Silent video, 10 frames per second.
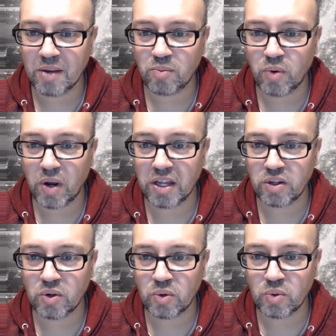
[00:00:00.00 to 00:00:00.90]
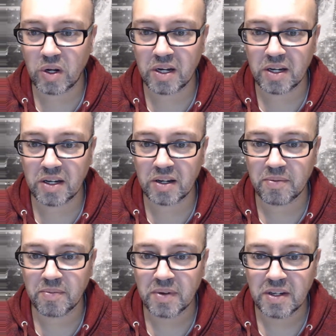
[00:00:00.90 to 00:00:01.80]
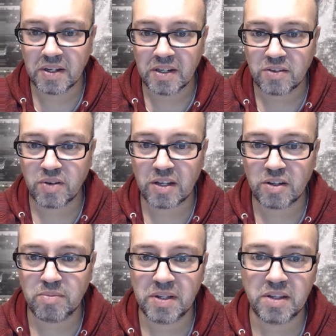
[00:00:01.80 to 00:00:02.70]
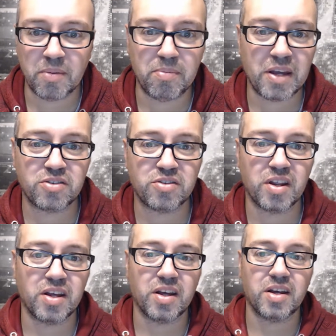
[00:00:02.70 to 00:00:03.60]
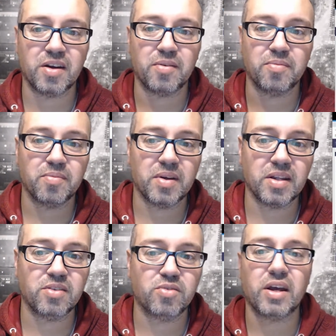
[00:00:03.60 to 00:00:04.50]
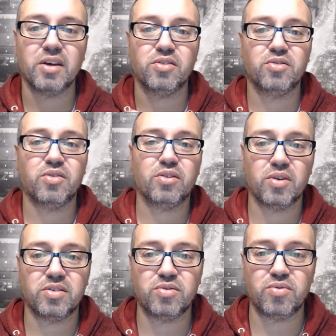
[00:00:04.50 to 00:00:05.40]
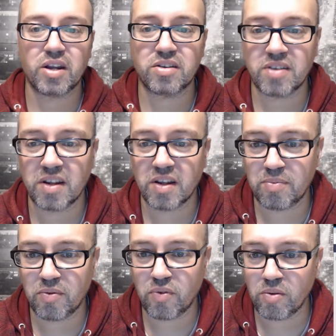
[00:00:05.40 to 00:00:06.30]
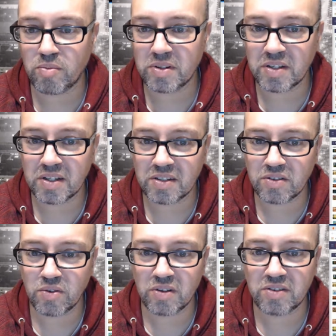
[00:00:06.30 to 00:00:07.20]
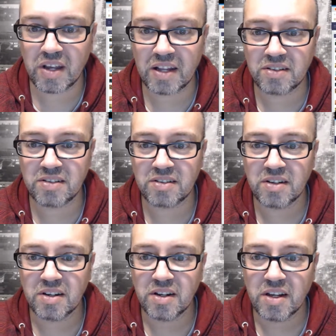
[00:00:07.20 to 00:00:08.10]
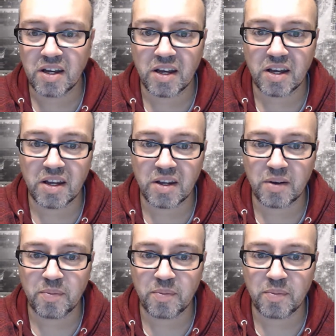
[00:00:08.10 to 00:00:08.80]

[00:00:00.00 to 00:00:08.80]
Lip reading: where you try to be the best. Try to attract performances to your tents and